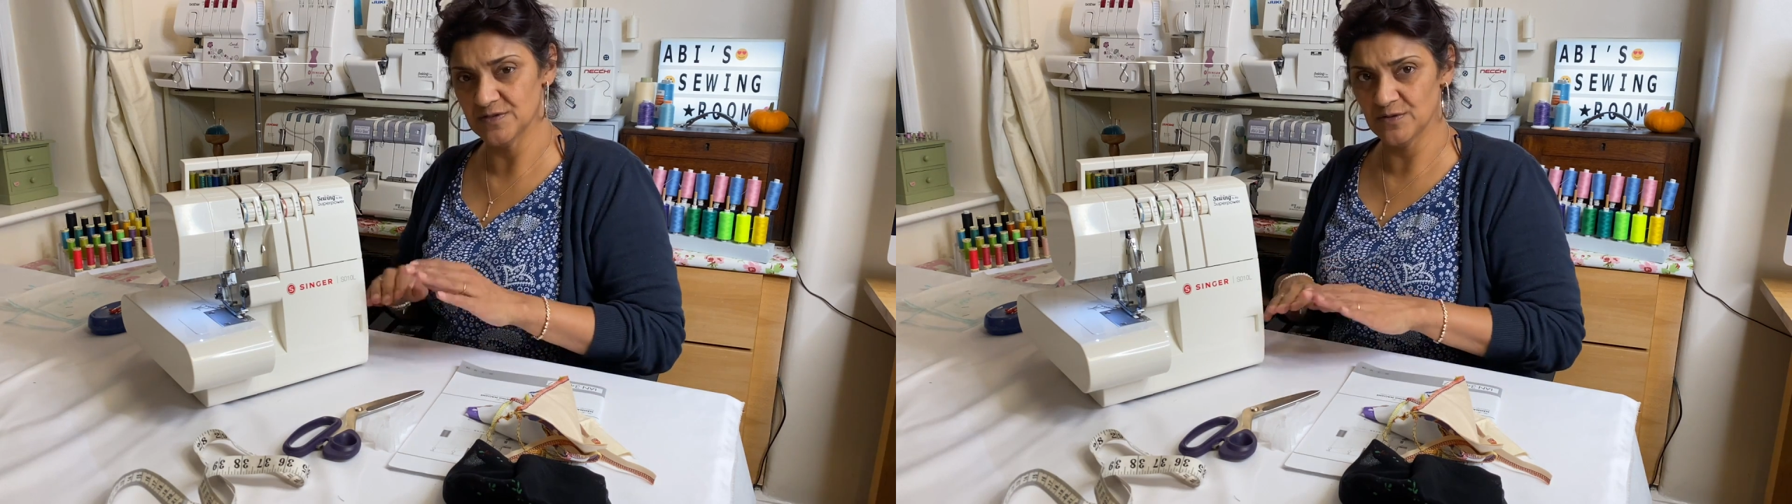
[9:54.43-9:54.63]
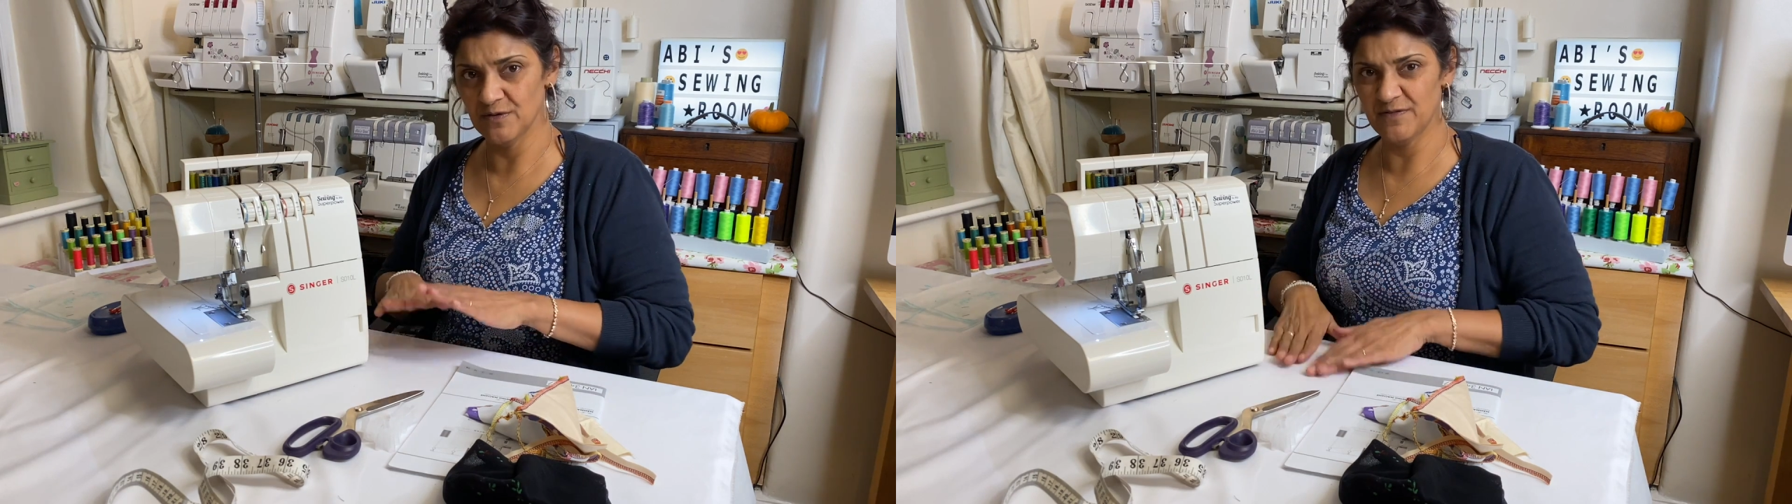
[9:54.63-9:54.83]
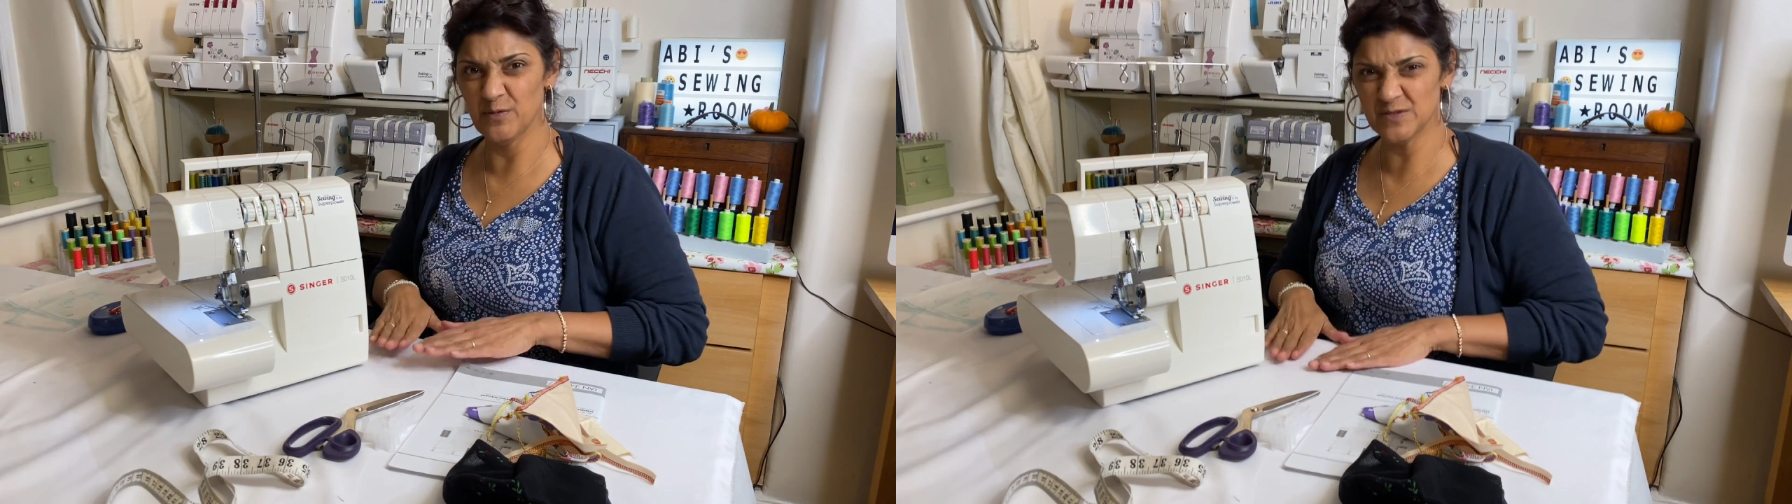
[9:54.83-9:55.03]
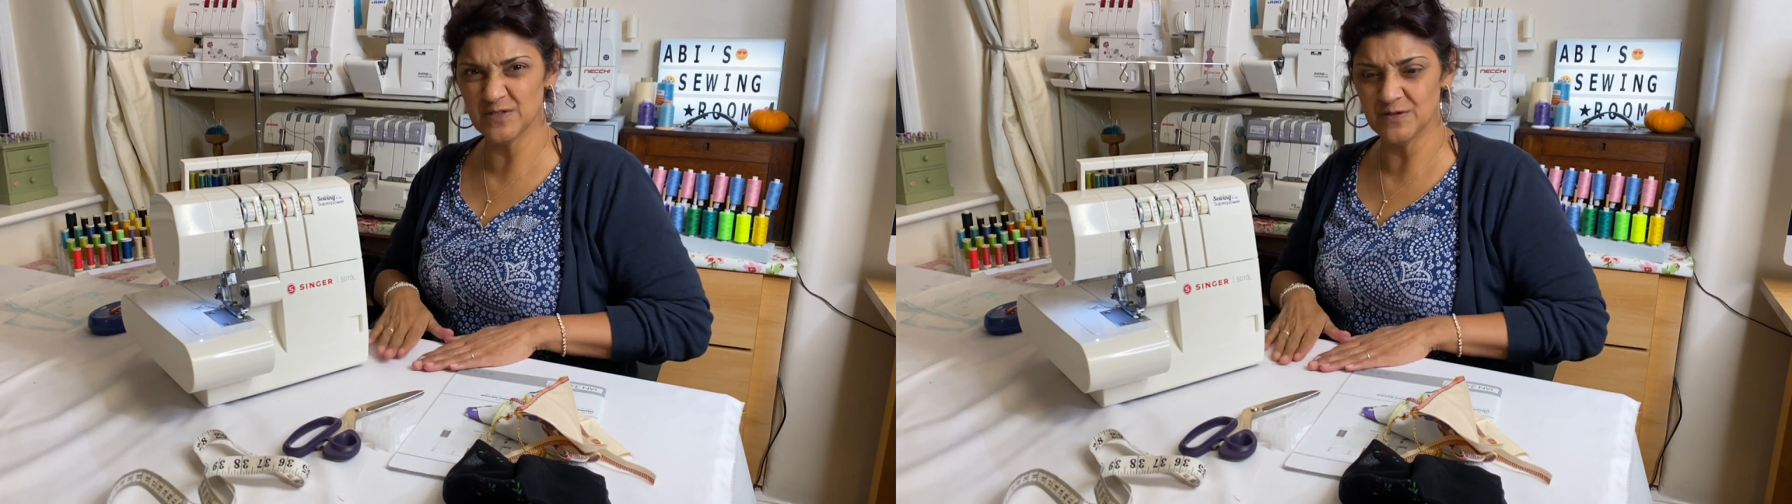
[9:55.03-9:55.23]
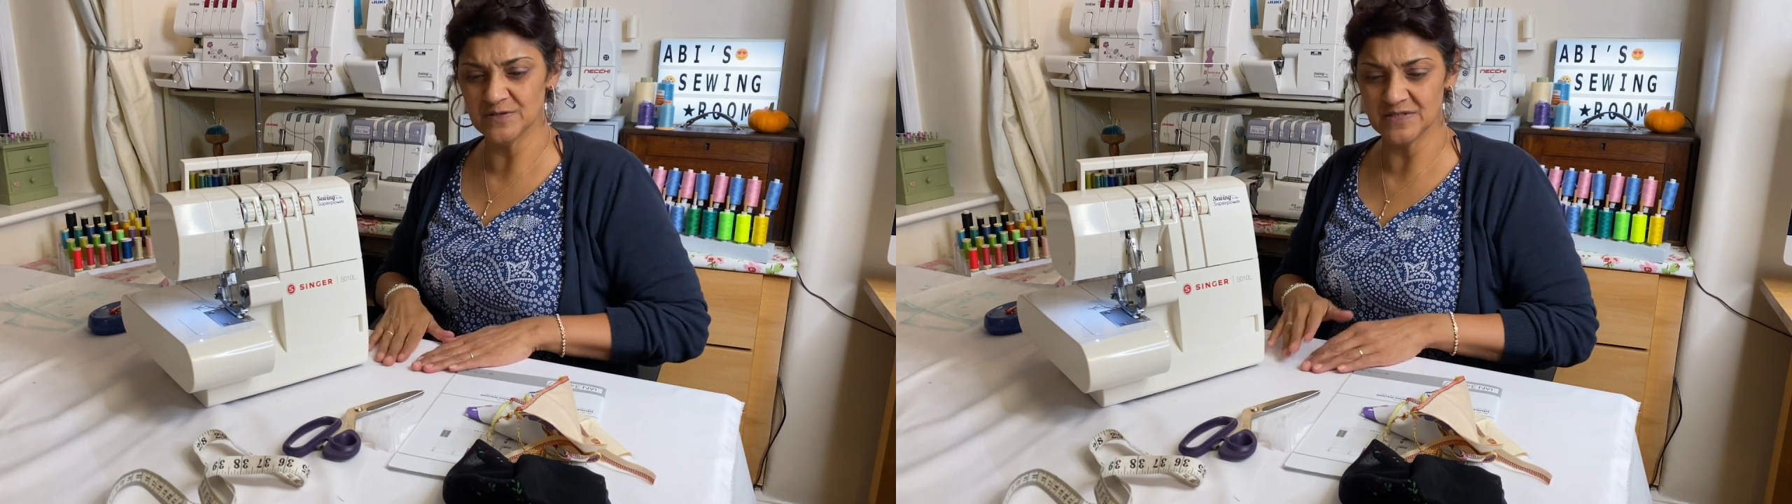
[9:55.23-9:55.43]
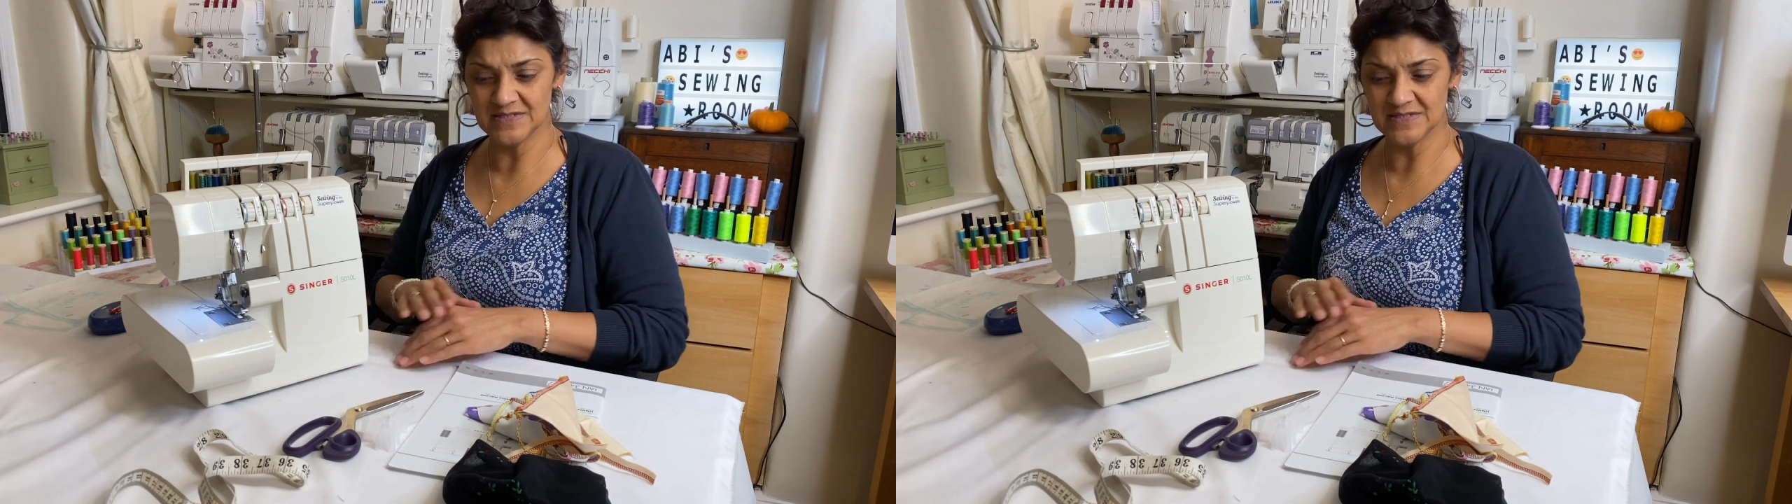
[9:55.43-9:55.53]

so if I wasn't using a